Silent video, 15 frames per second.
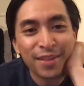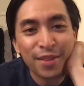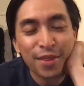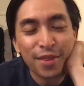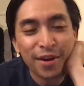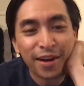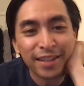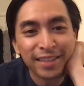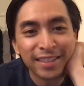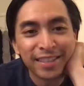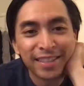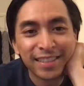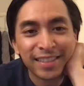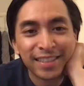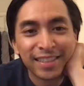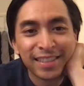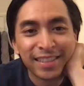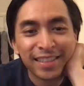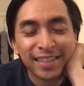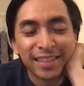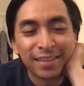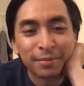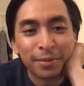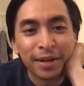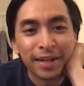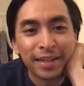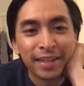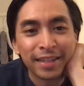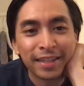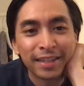thoughts in my
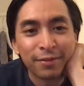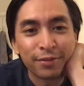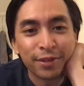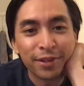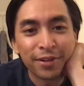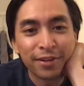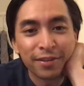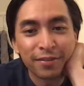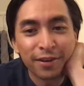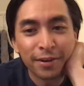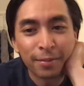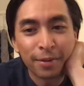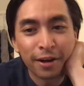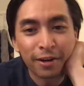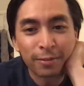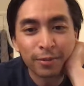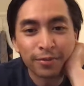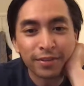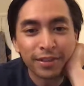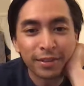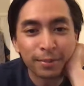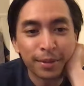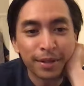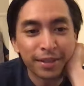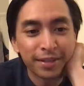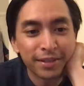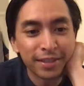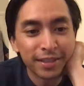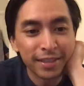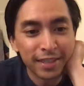head. If you go to the very bottom of this
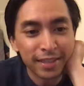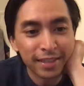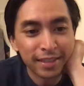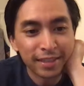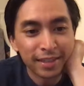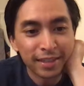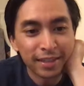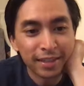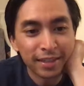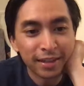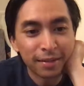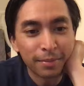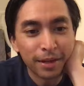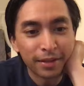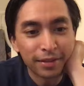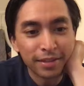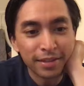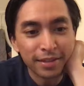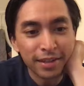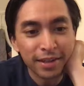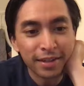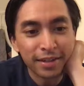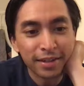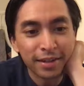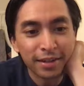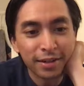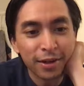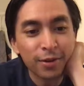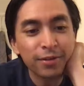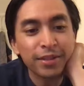page, it says about this site, a
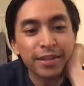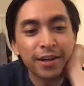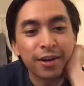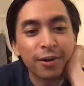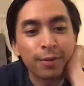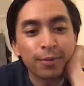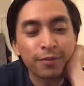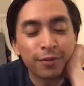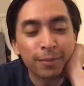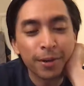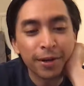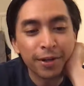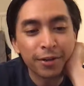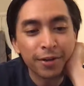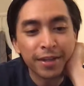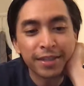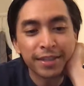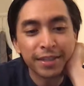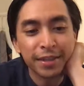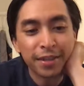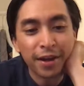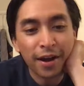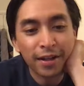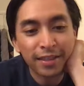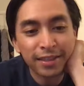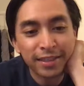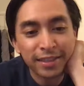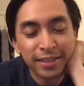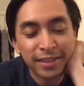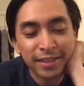cozy home for my crazy
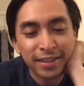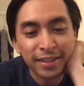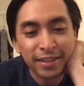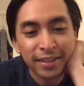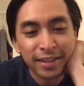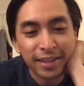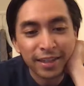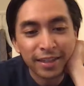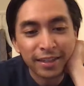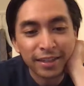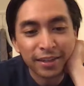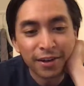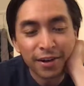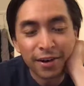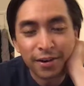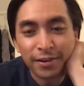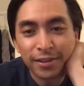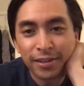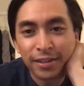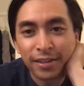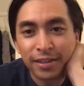thoughts, and then a heart.